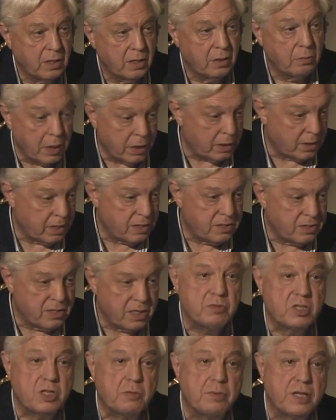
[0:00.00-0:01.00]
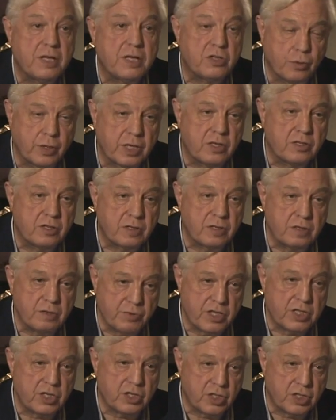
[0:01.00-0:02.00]
Well, he seems to be talking to the
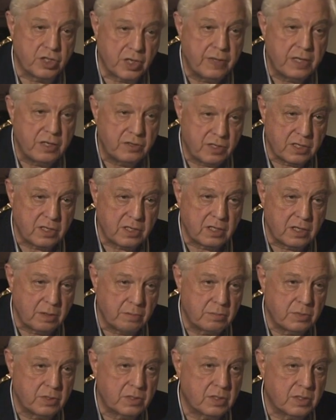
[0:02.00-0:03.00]
British in these terms.